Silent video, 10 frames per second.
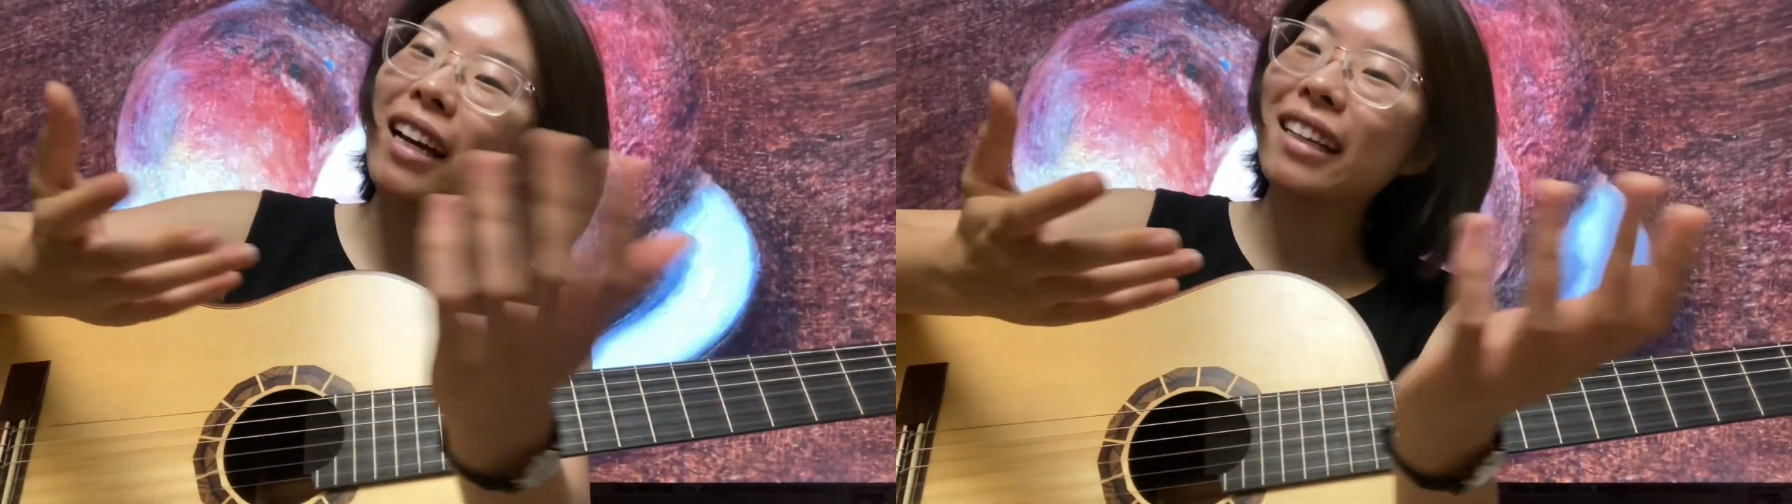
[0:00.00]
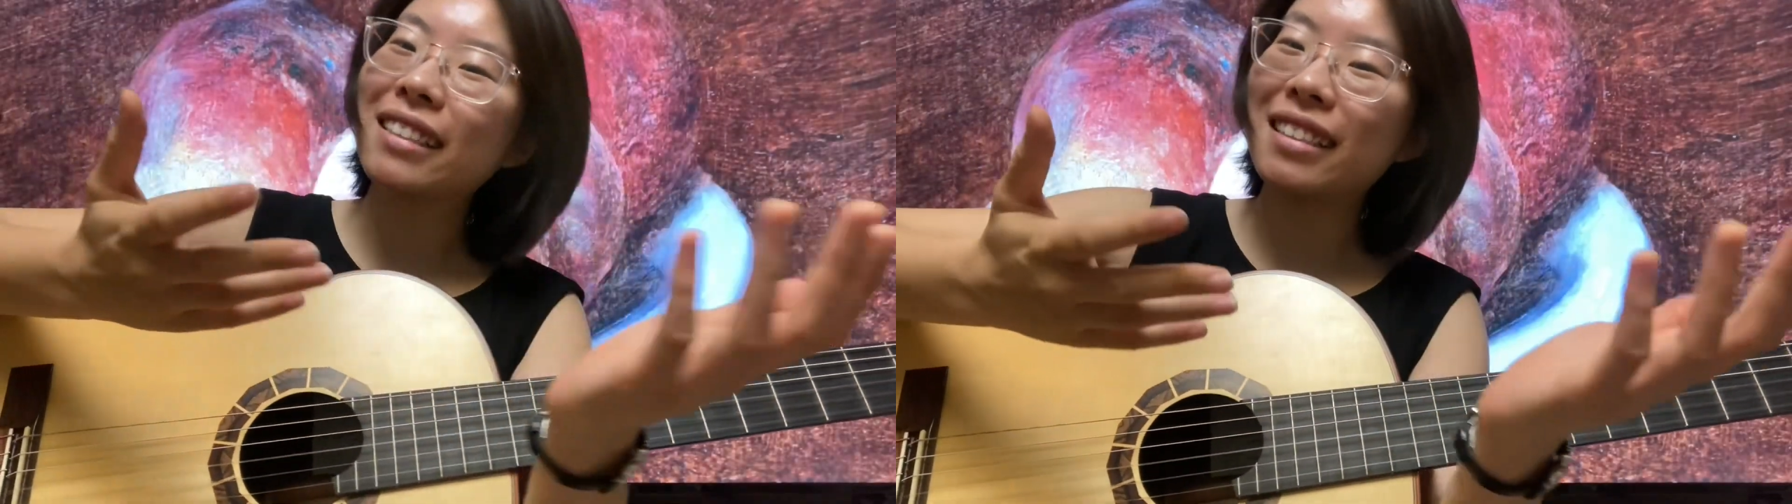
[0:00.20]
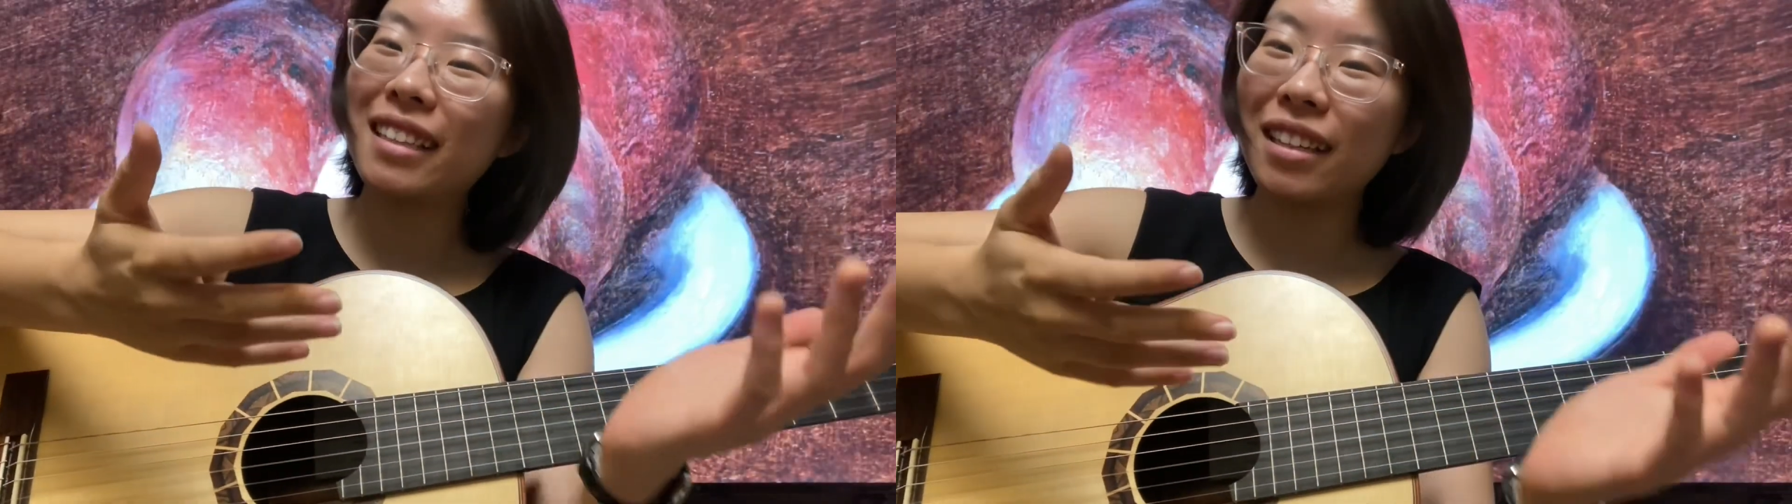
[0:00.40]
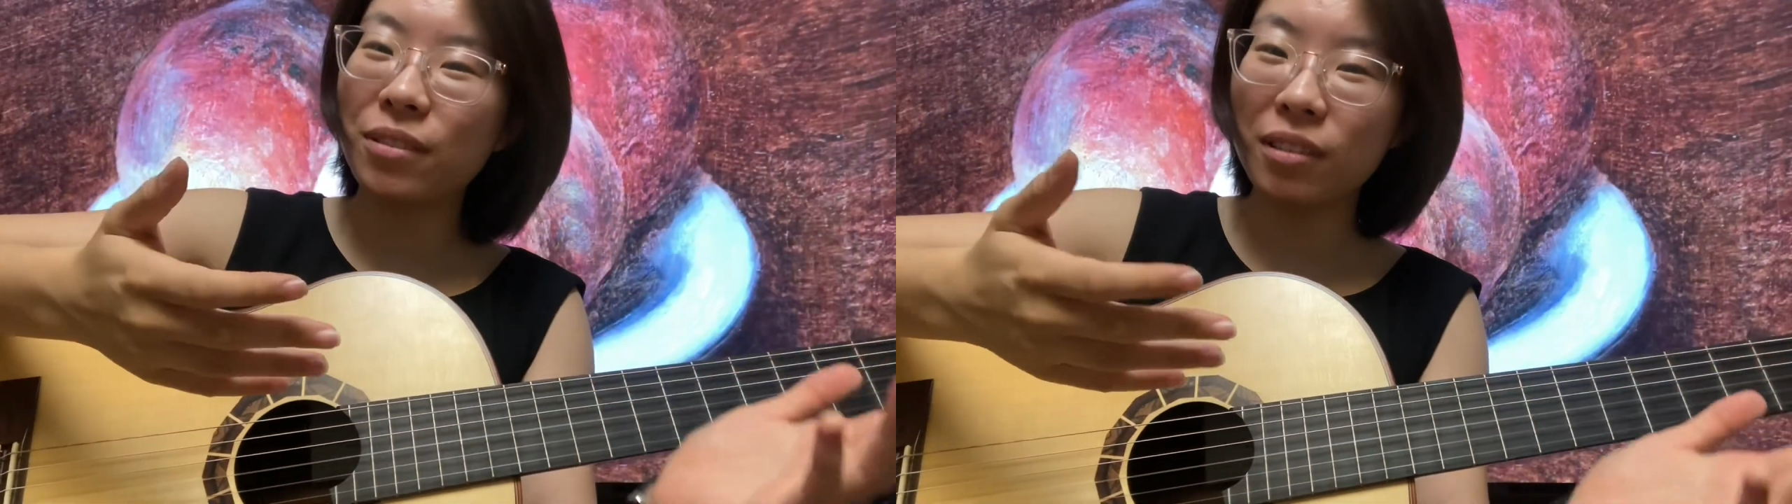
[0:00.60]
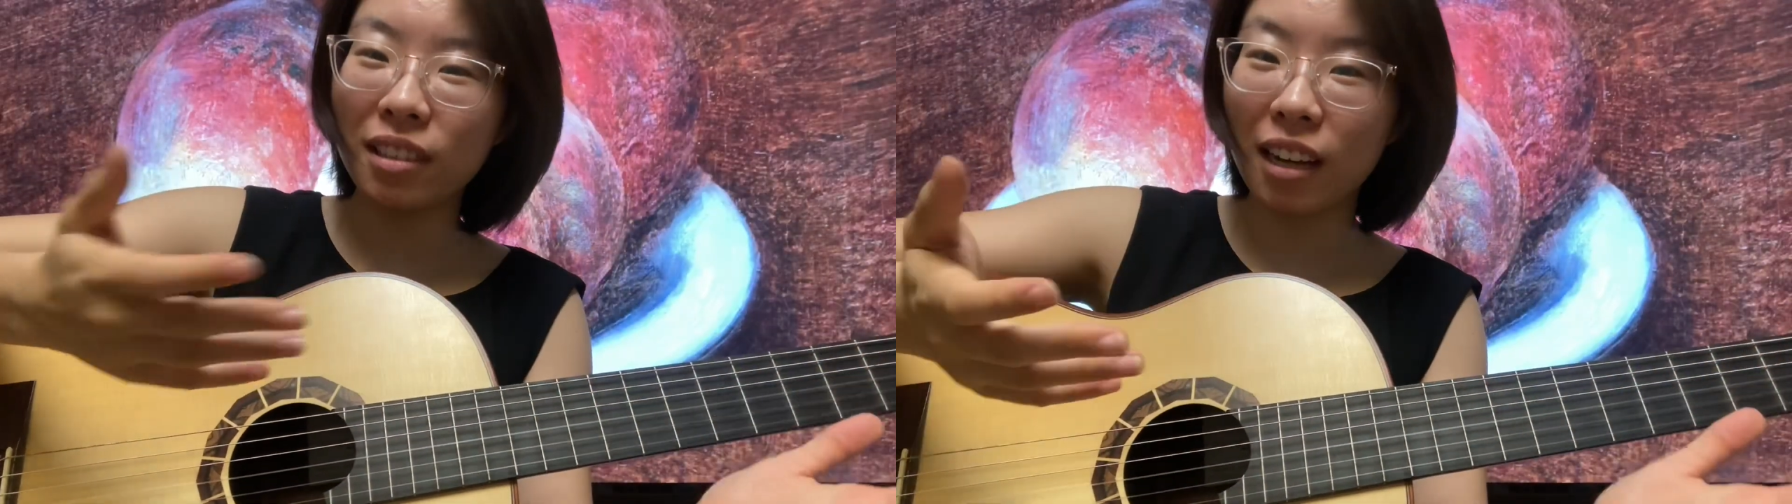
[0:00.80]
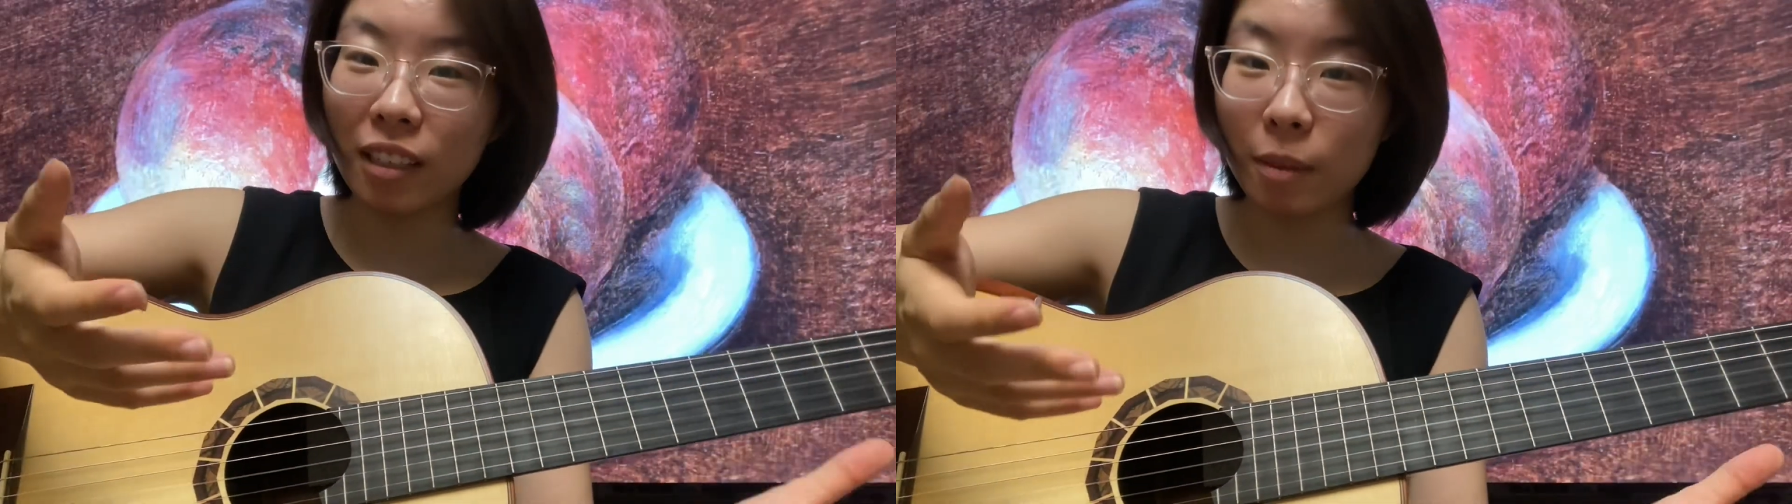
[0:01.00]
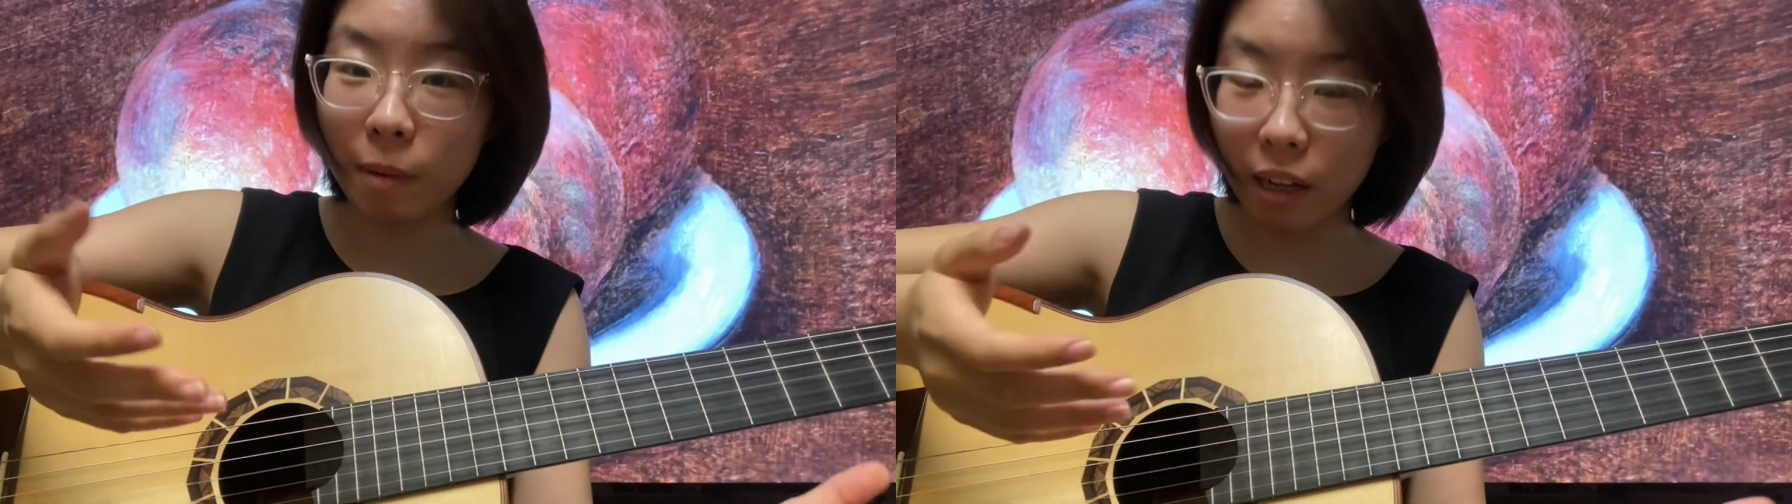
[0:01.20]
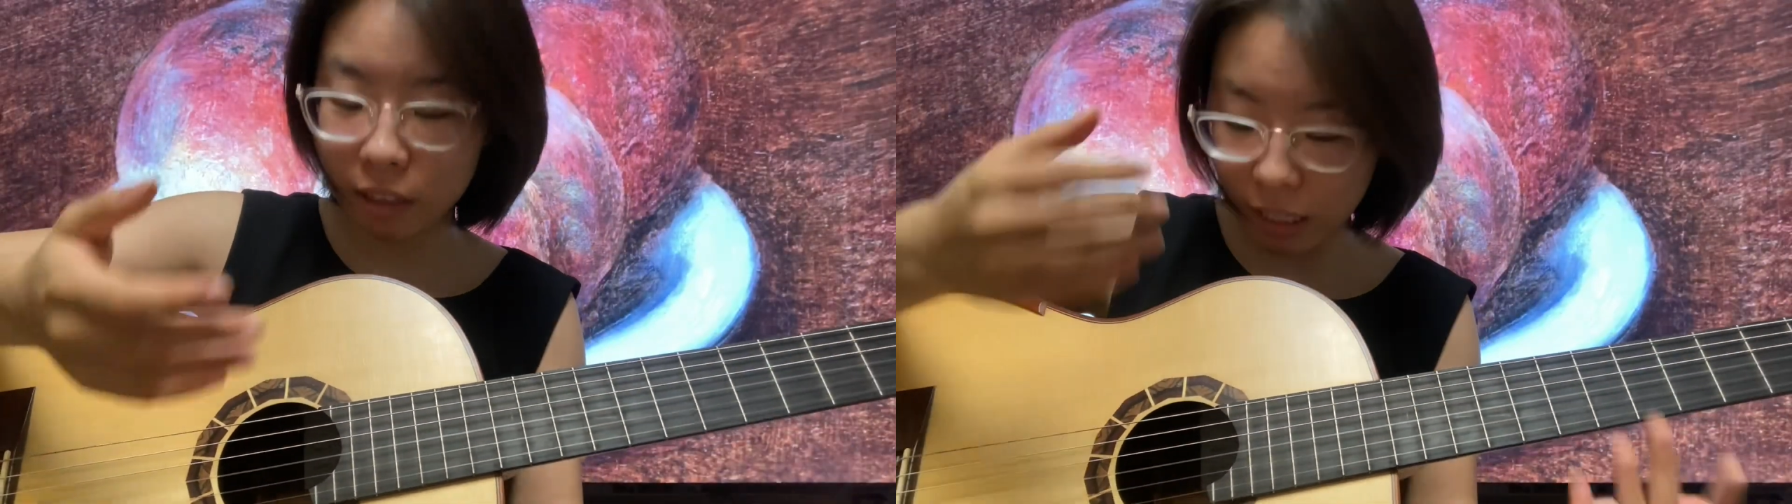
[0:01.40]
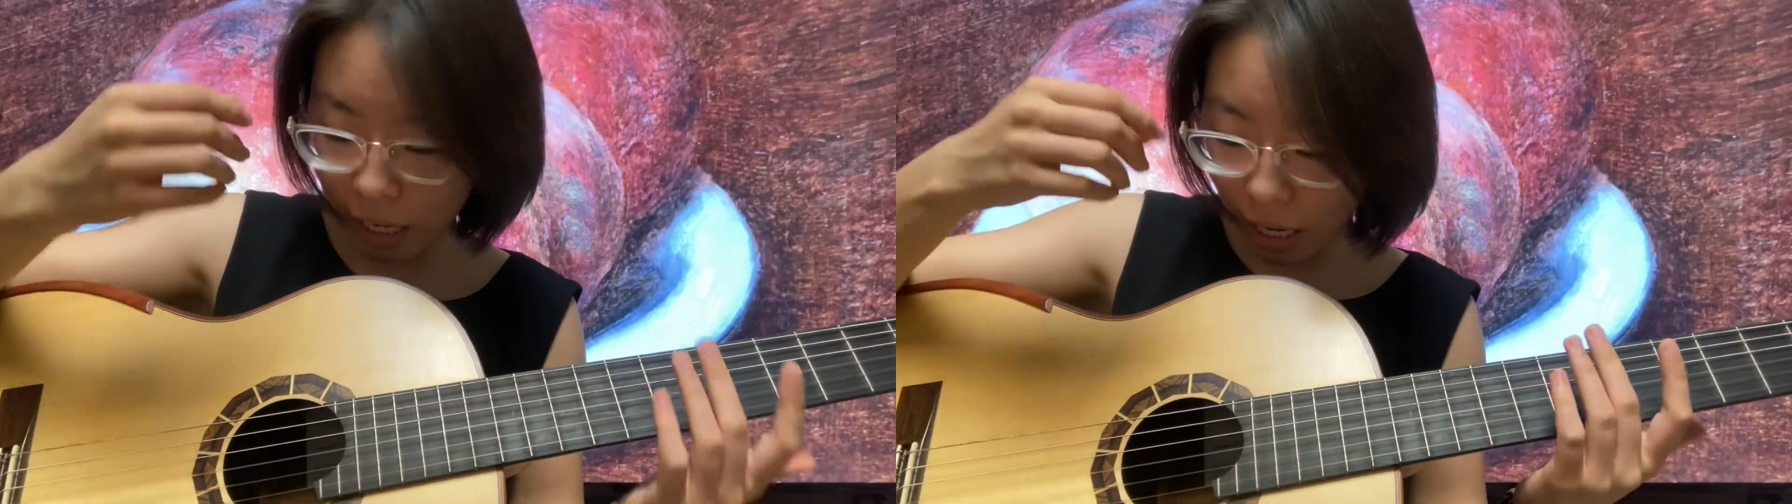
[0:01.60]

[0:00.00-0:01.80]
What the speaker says: exercise we talked about